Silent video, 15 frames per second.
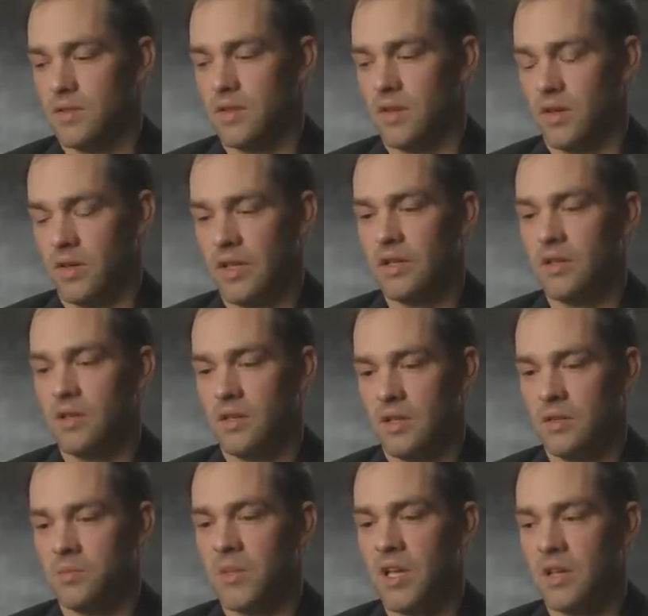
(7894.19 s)
You know, he
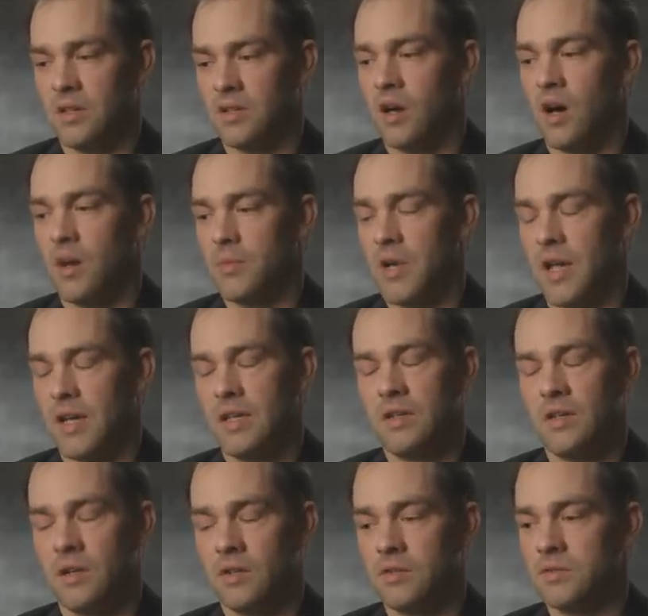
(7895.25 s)
had been in combat. He
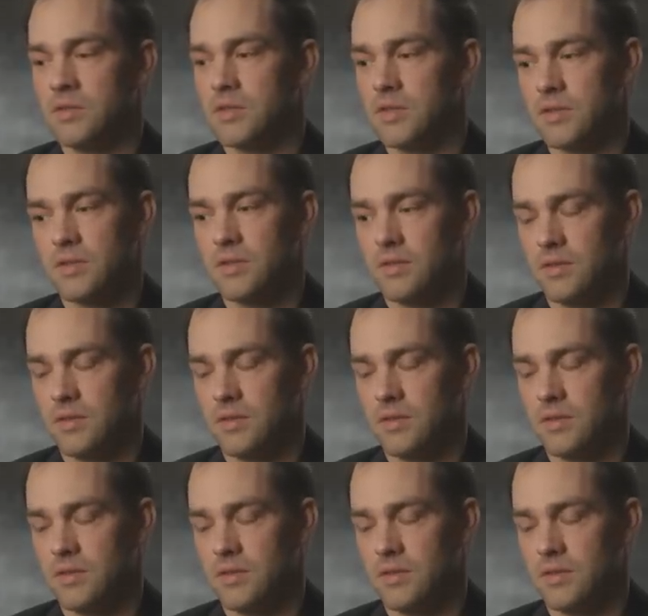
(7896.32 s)
knows